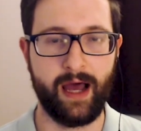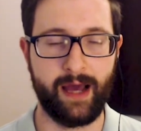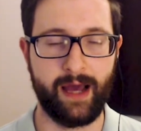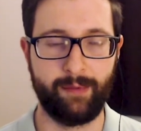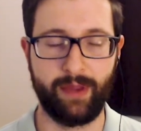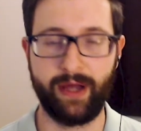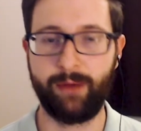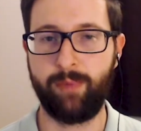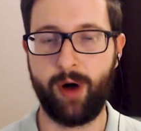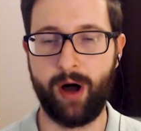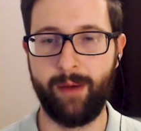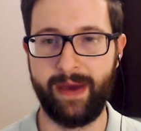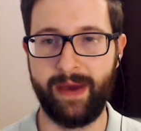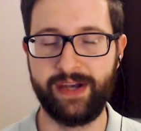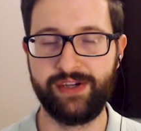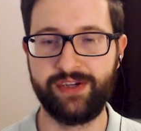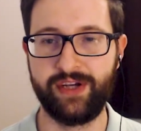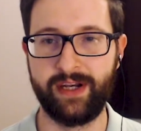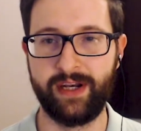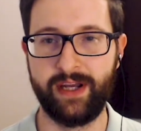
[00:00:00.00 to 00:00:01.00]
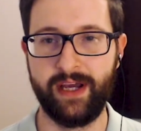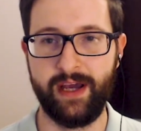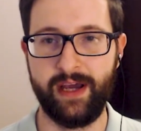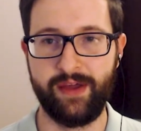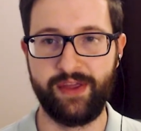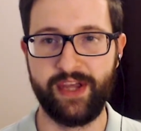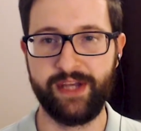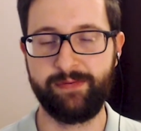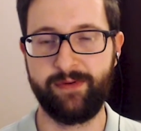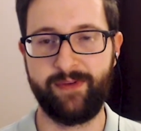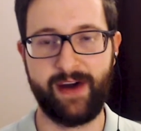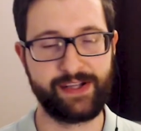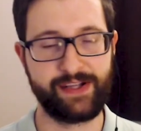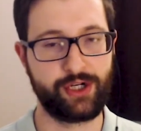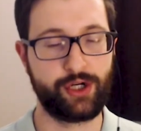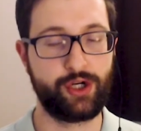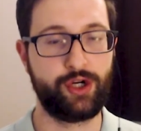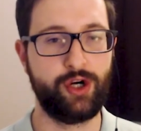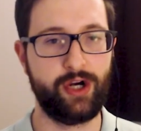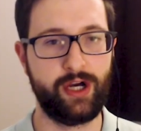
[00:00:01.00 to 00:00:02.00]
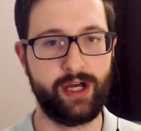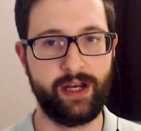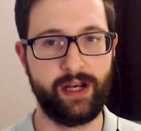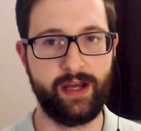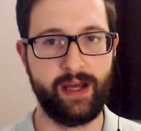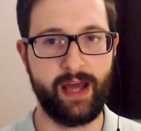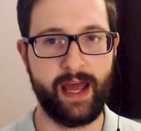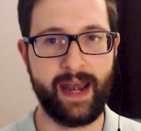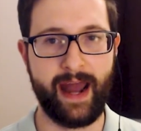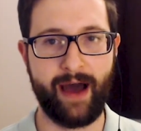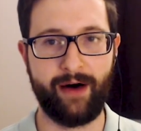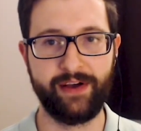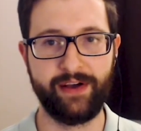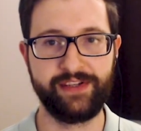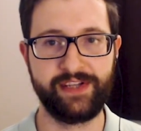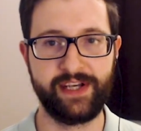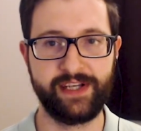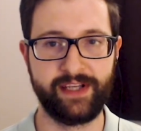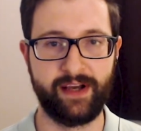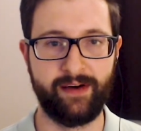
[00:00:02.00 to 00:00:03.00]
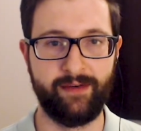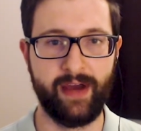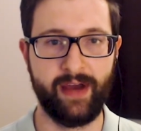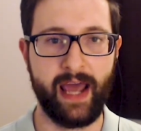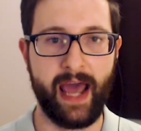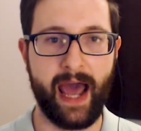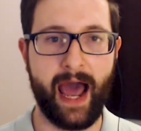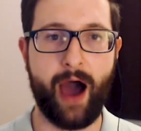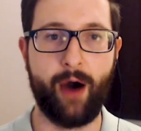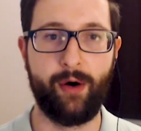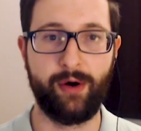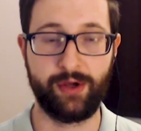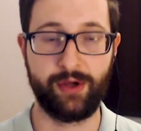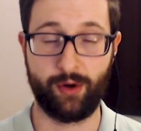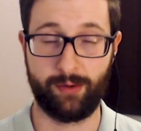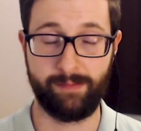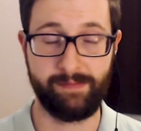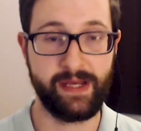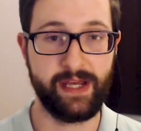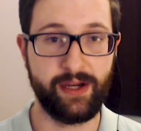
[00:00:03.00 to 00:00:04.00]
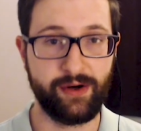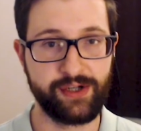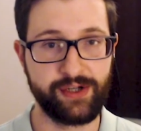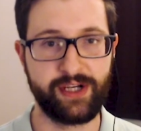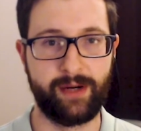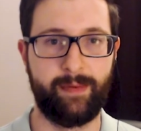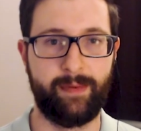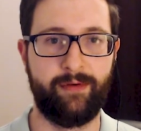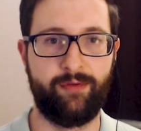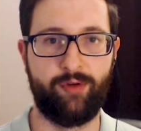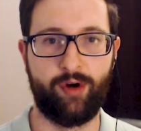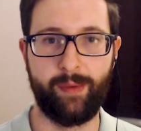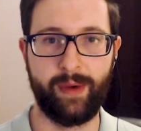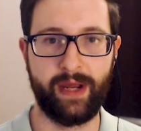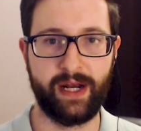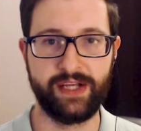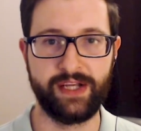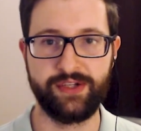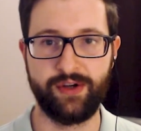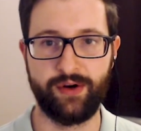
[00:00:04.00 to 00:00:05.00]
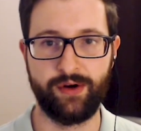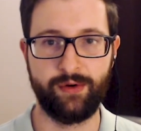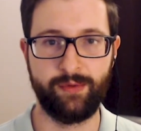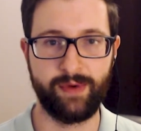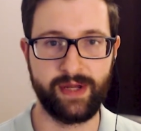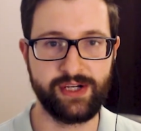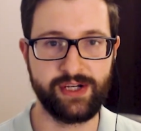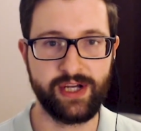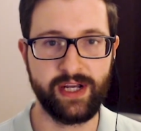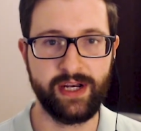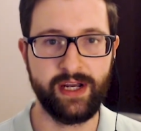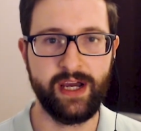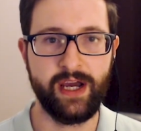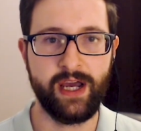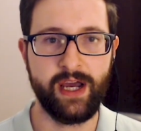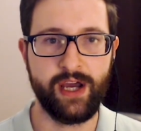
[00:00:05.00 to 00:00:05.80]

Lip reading: Like Paul mentioned, this provides a good analysis of how your peers are performing in a certain region.